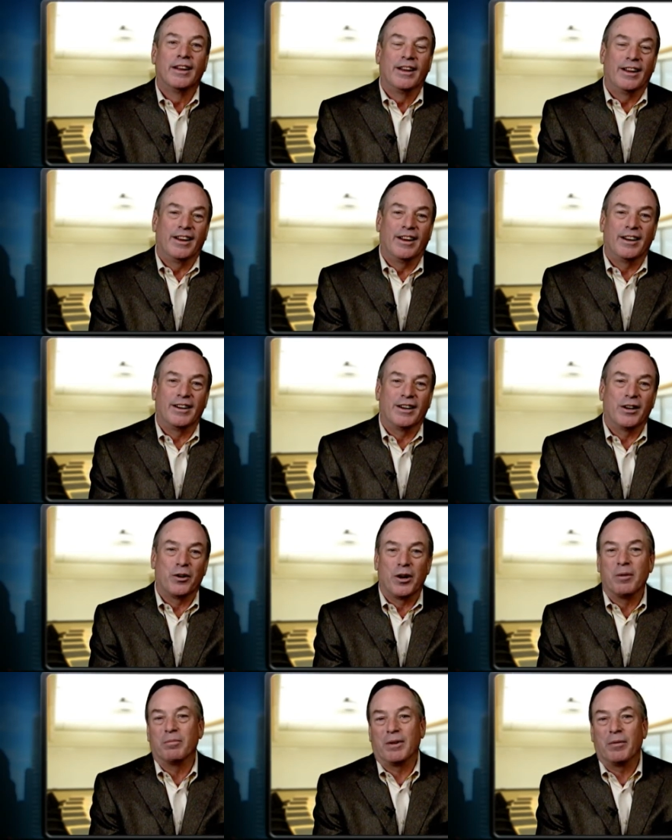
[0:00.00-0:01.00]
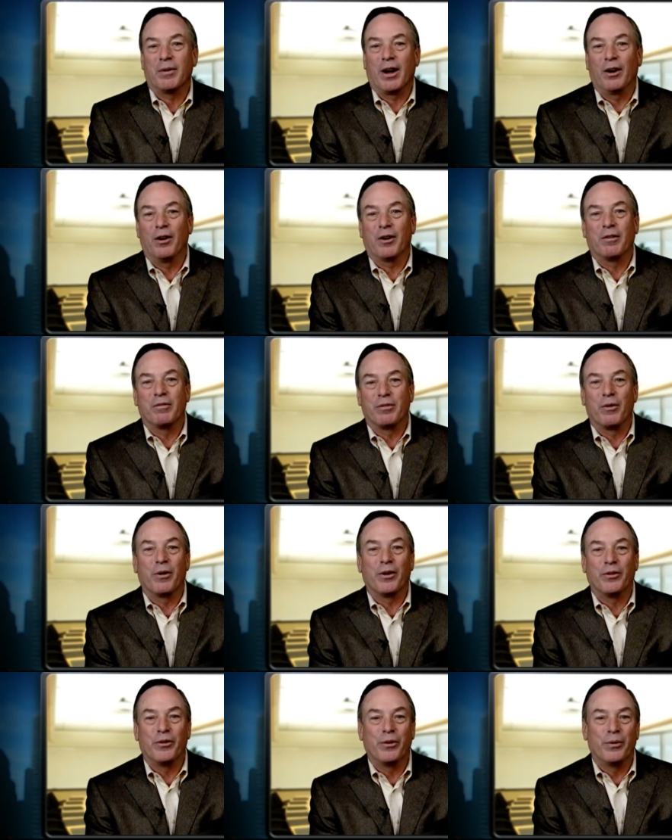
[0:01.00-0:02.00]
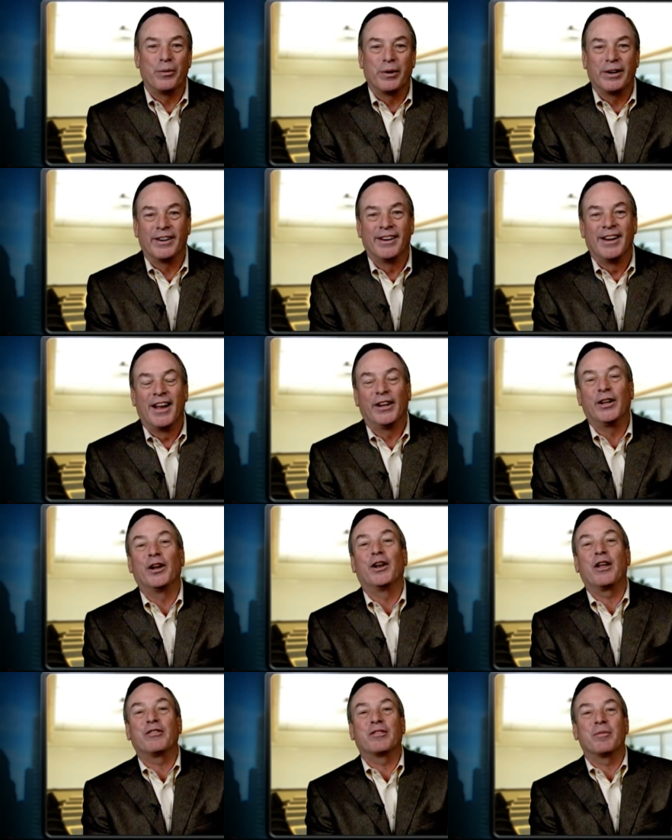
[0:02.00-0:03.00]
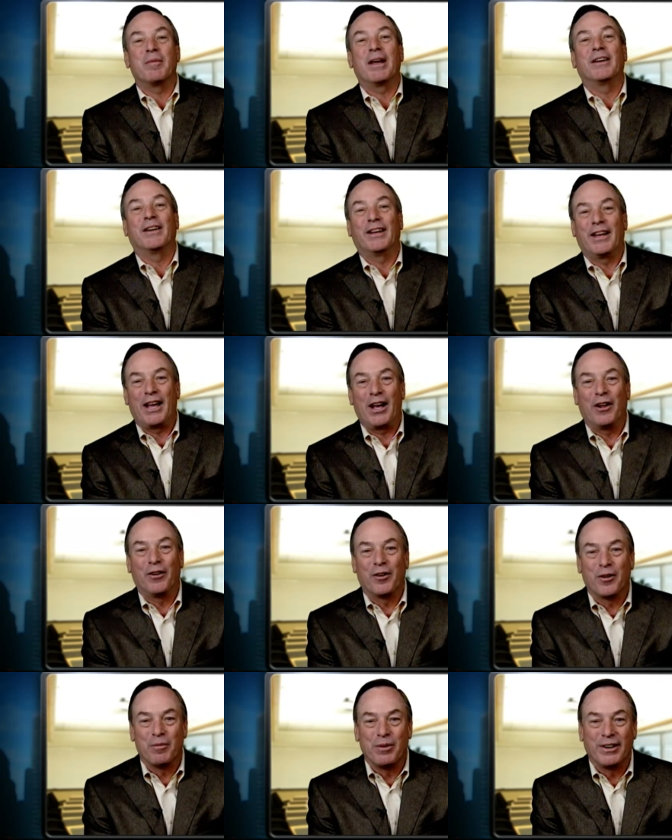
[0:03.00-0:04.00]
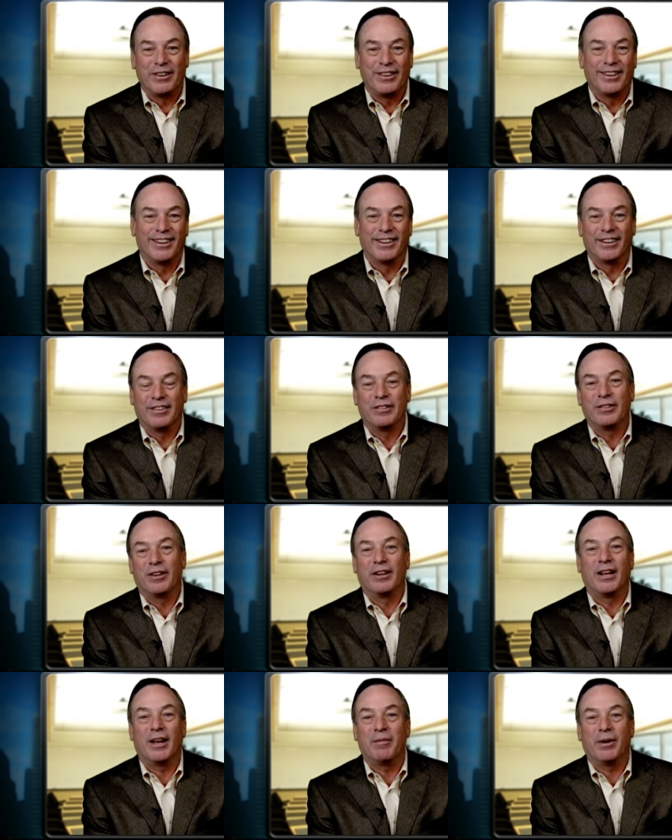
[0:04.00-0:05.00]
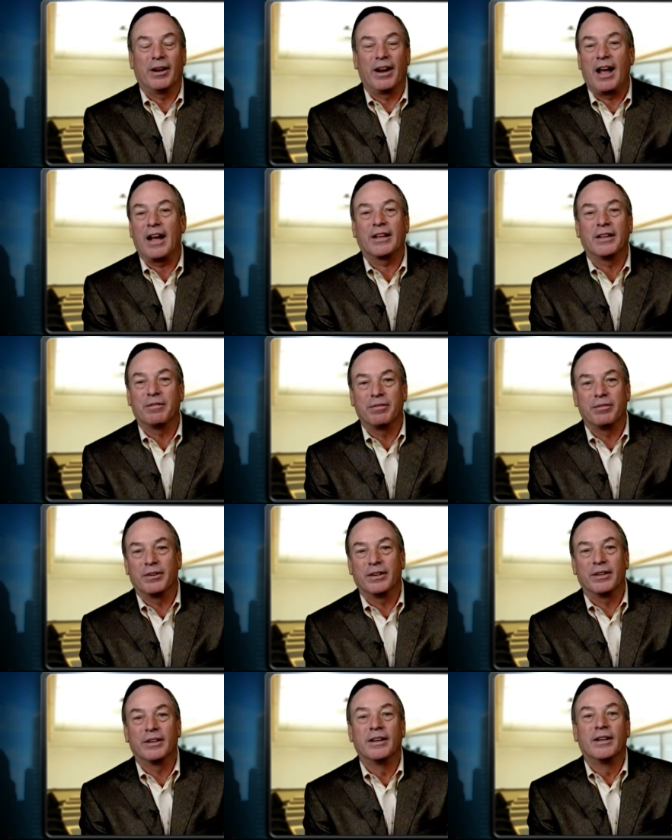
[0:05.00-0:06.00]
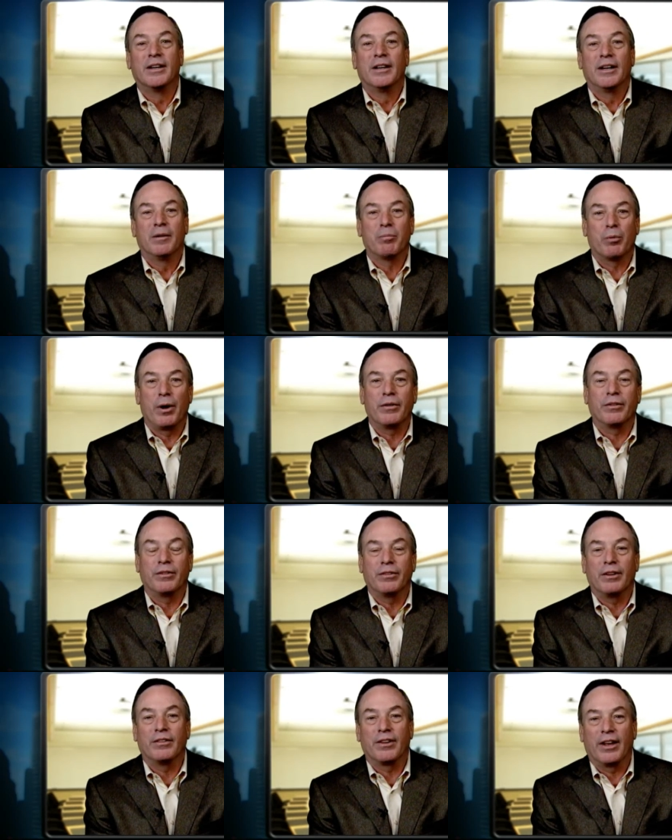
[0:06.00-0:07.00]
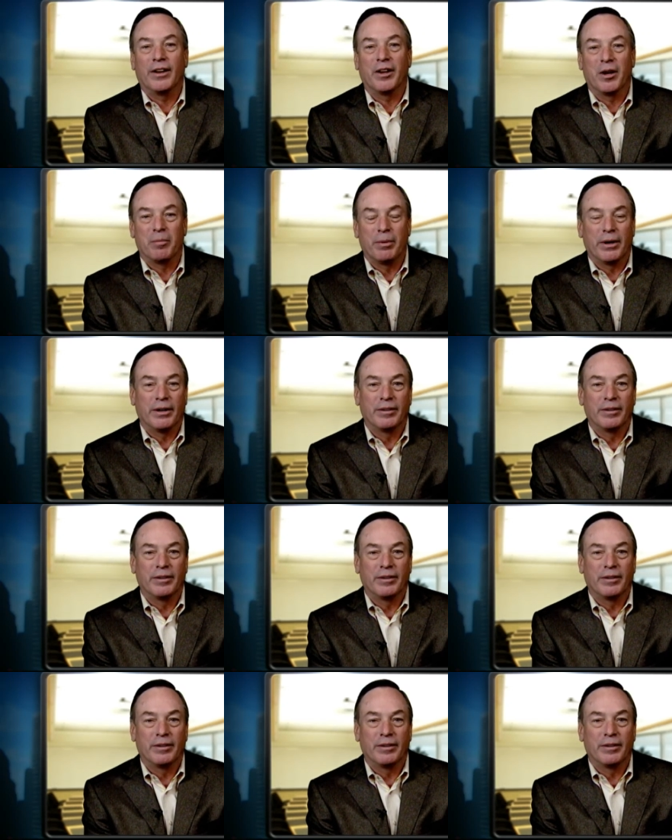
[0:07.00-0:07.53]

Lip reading: I'm kind of looking forward to a little less demanding calendar, but still having an active presence inside the company.